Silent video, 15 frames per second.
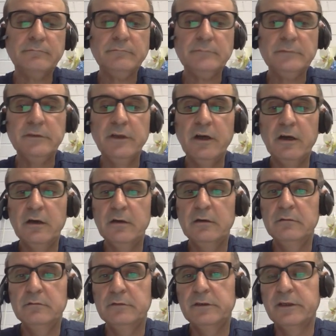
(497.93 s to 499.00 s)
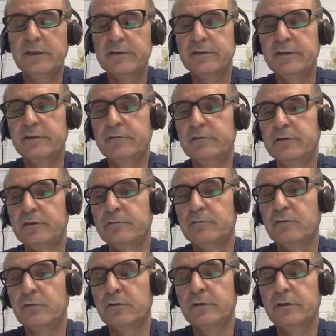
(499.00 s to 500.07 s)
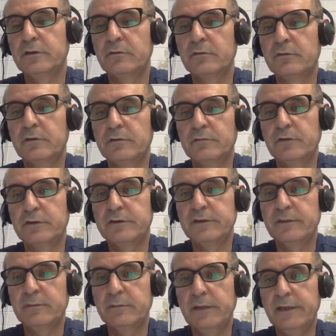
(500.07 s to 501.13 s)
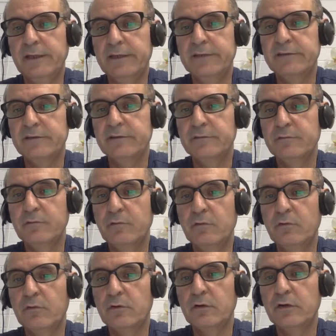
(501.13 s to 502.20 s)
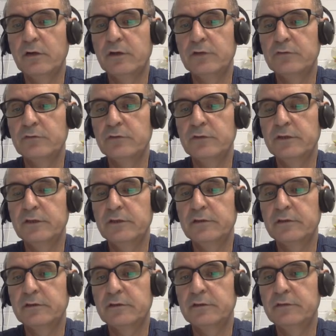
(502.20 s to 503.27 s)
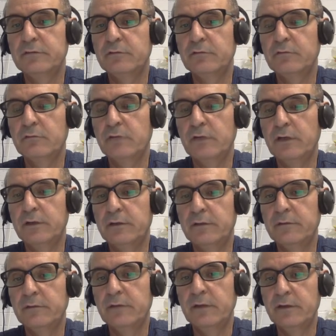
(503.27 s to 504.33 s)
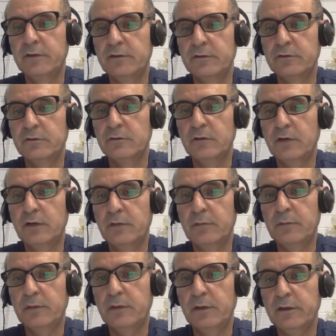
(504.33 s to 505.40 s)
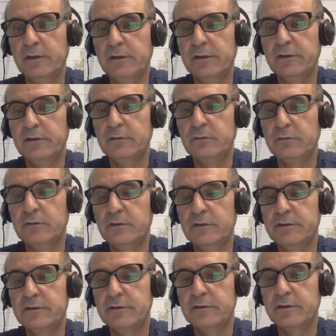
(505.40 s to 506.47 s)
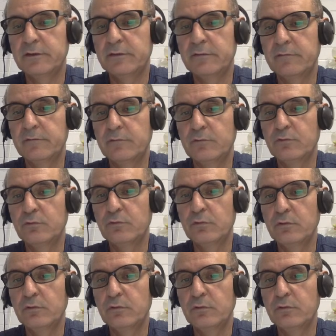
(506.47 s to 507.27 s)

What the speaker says: Now you can see if it is working or not. For example, x is 4, I should get 3 for y. So I plug into this rule.